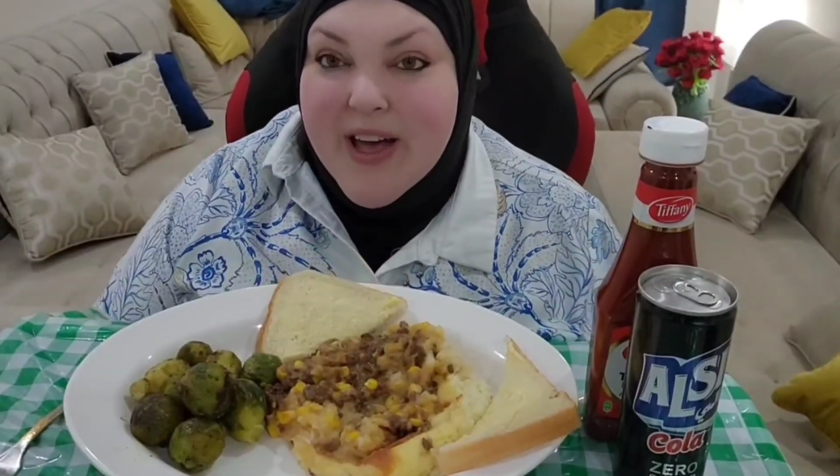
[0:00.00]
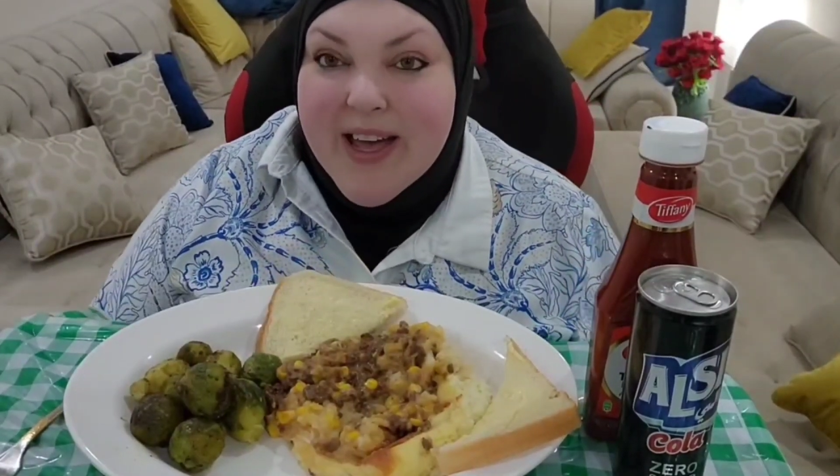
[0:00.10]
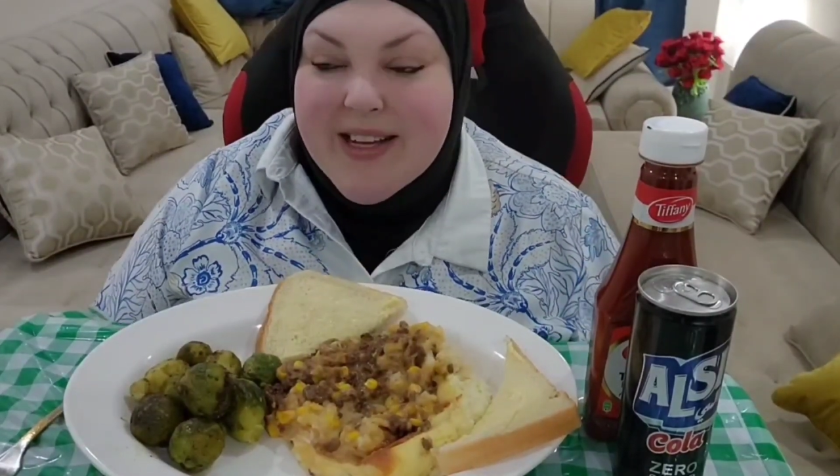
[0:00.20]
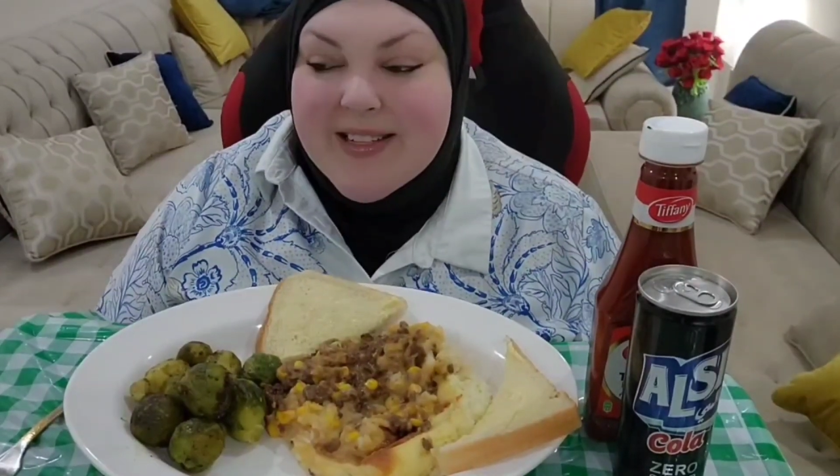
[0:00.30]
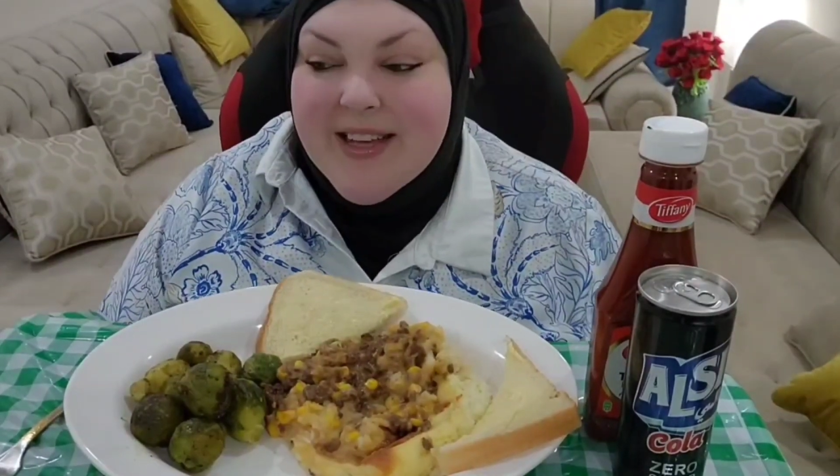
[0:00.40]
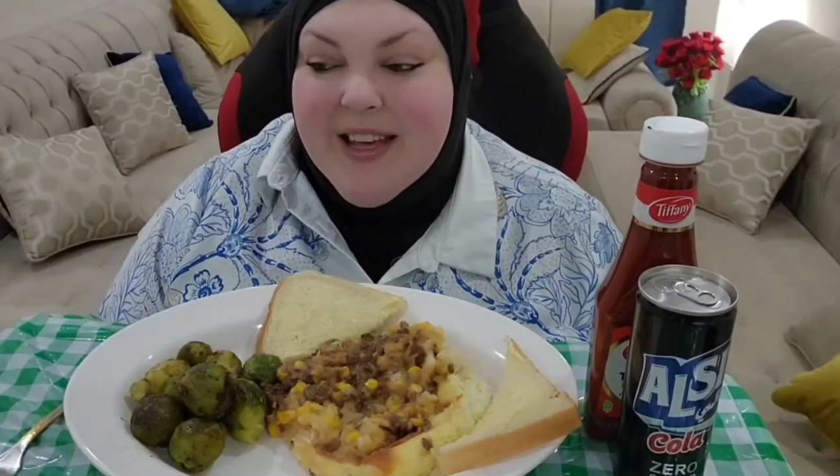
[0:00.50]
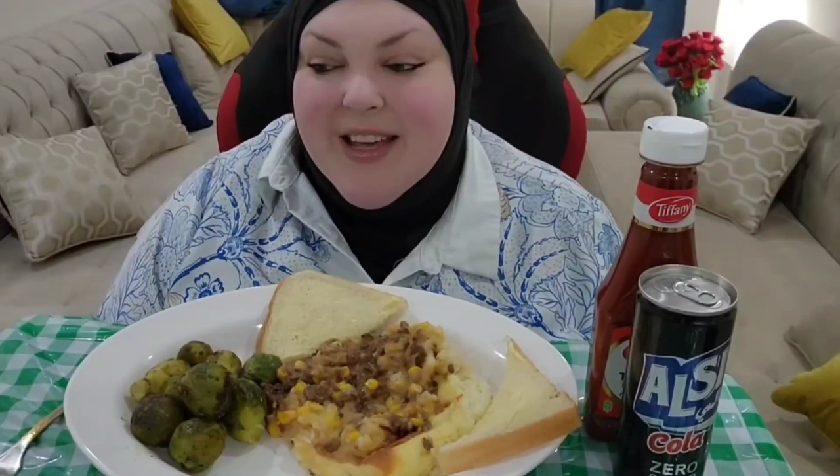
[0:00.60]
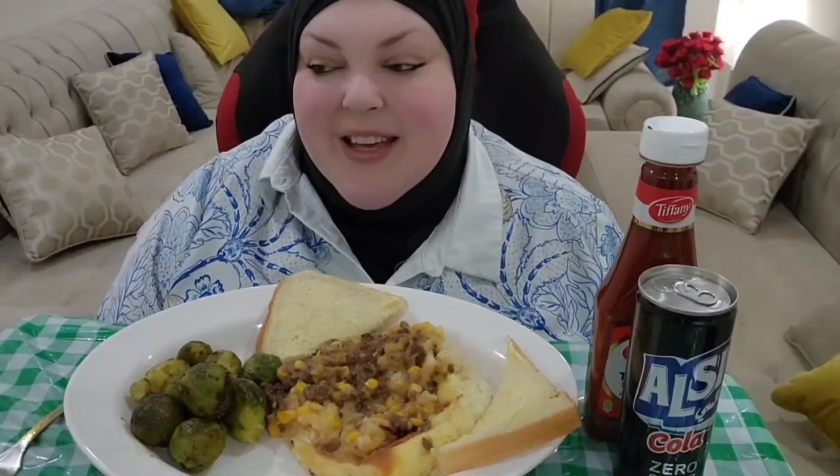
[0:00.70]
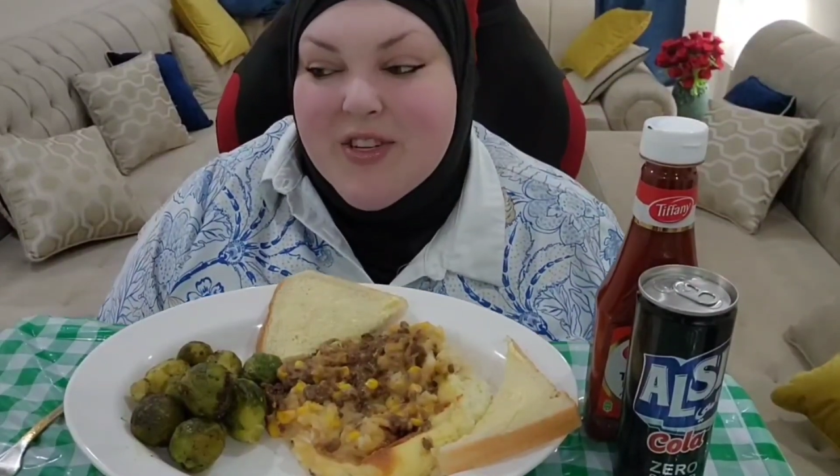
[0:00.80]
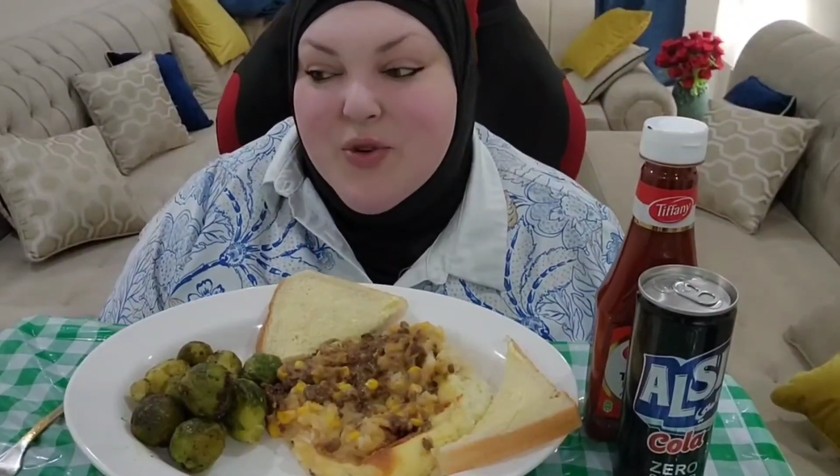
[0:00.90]
guys.
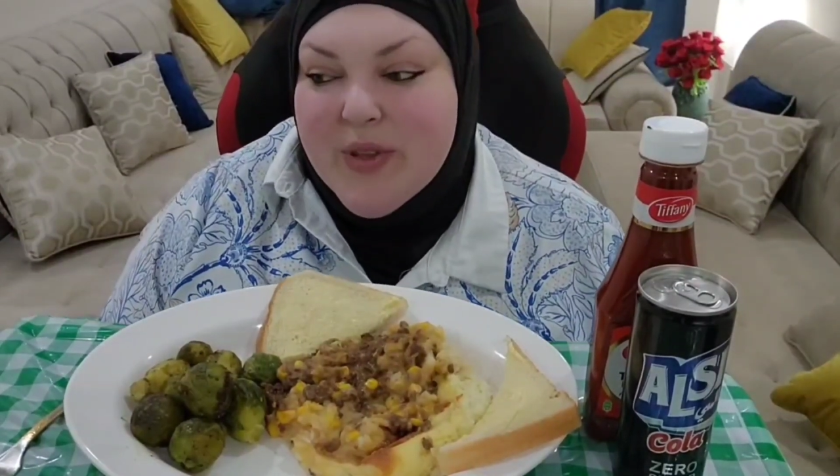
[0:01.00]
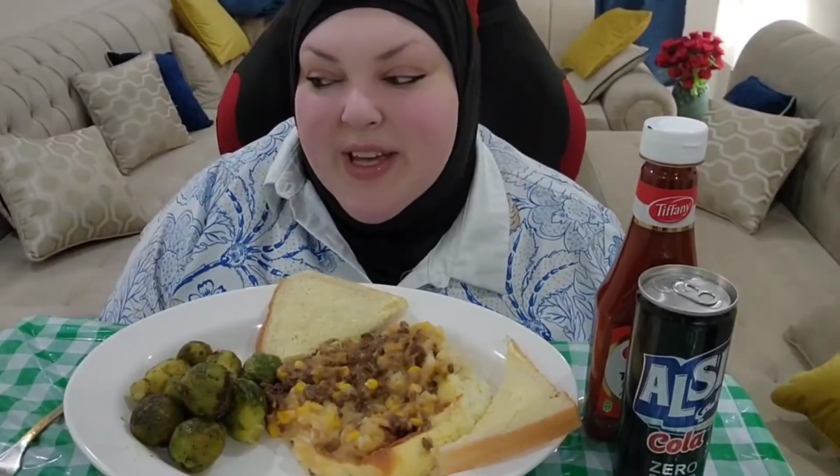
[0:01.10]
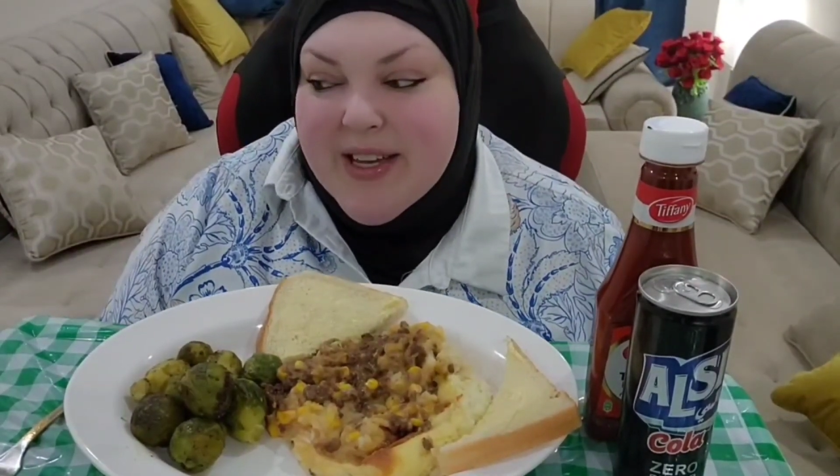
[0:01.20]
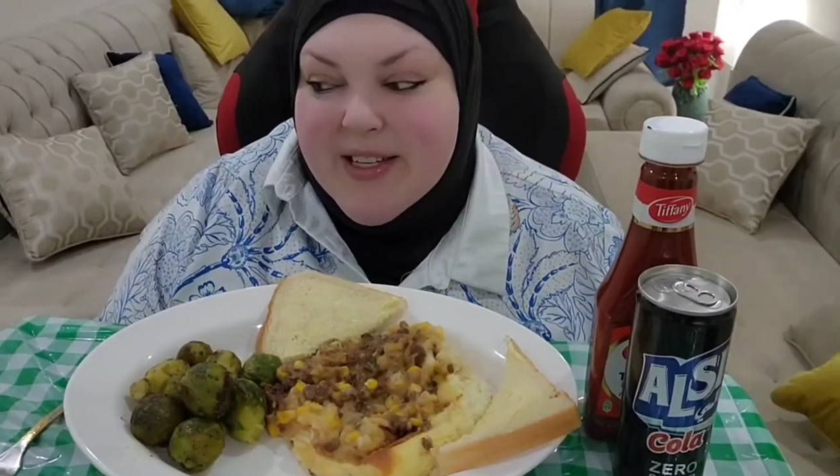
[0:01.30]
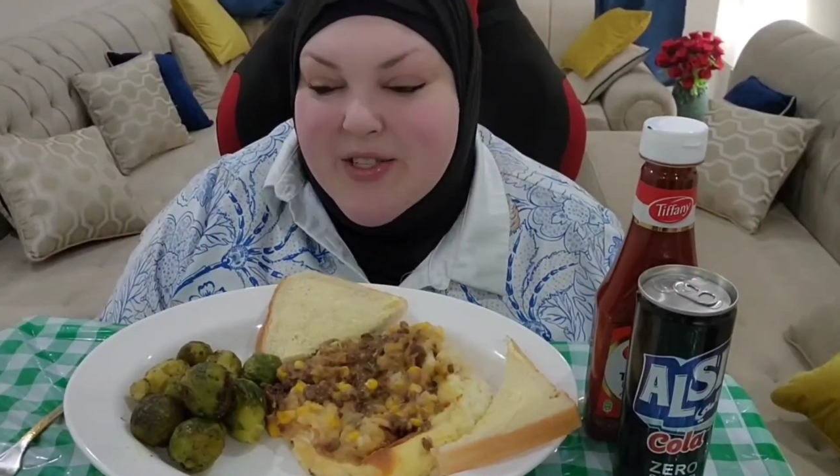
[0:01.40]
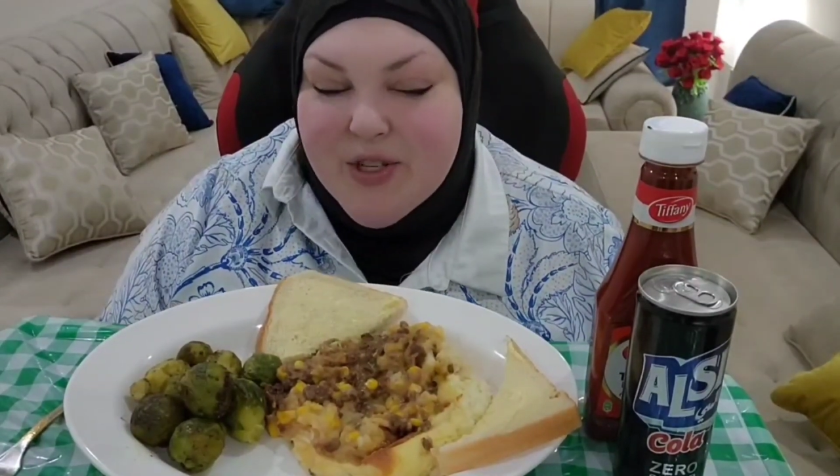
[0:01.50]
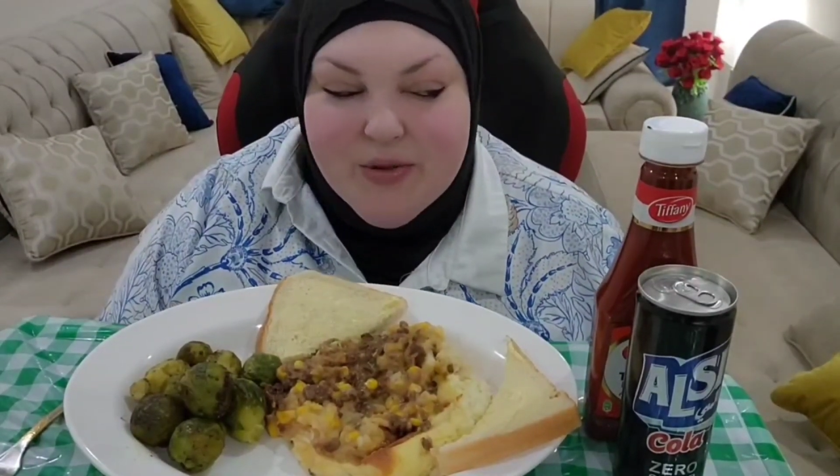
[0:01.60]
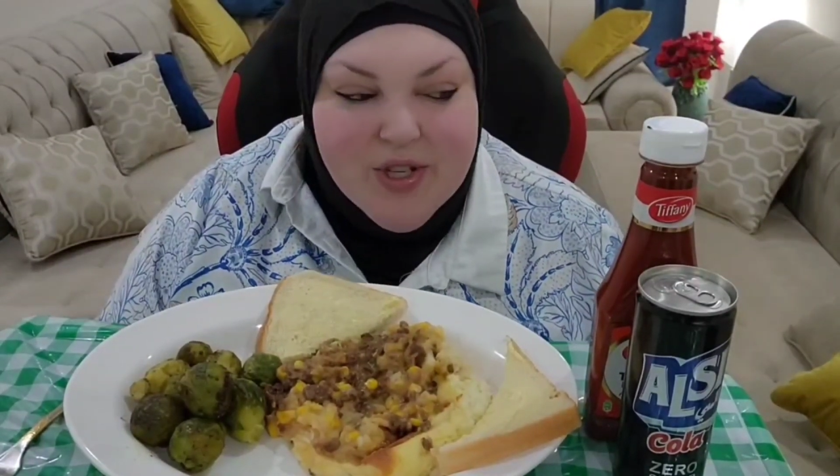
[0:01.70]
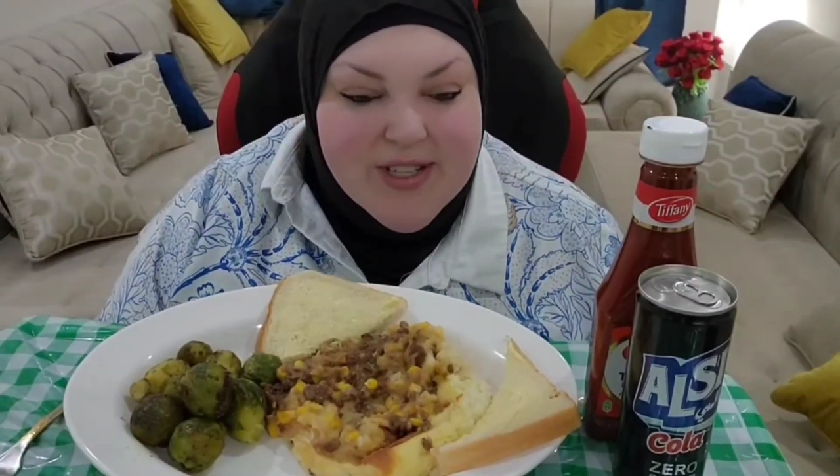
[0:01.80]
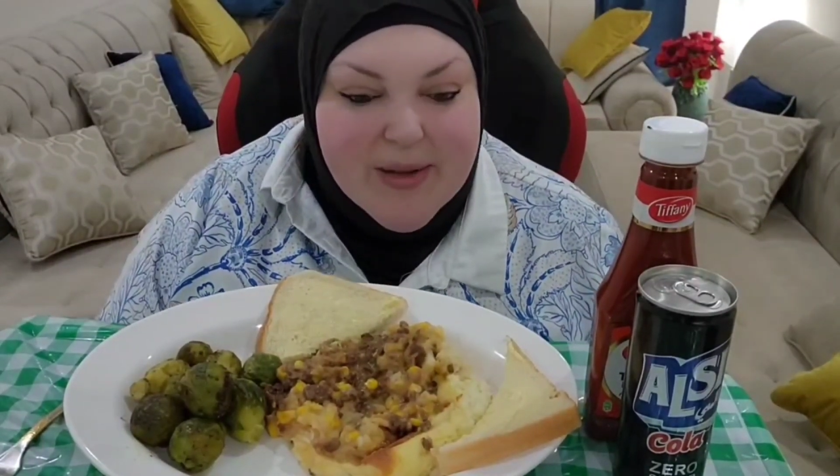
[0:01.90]
Julia is
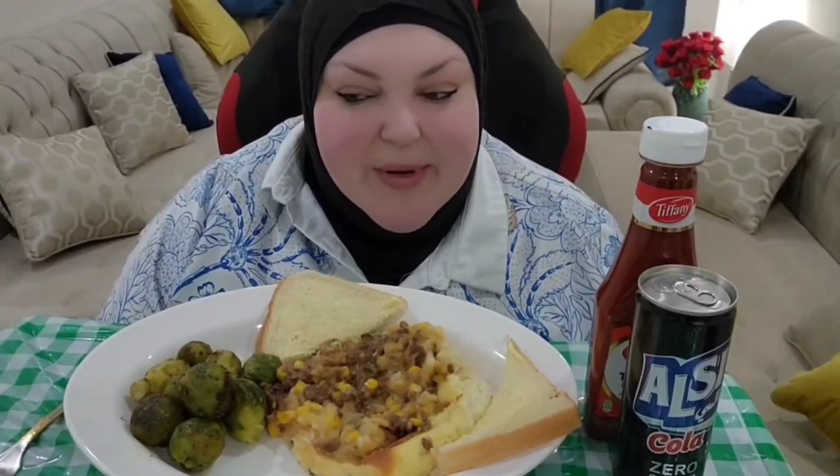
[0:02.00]
too, she's